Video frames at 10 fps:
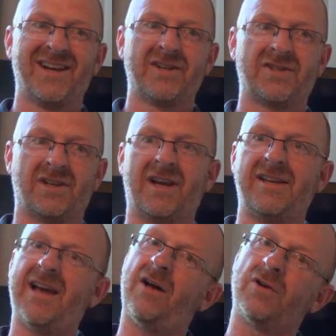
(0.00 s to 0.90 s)
So, like,
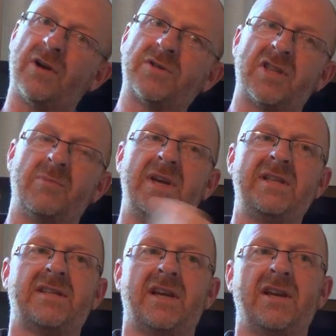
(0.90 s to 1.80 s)
yeah, I'll go to the
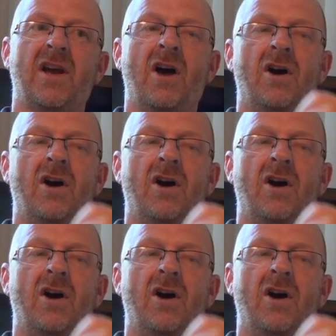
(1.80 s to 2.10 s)
meeting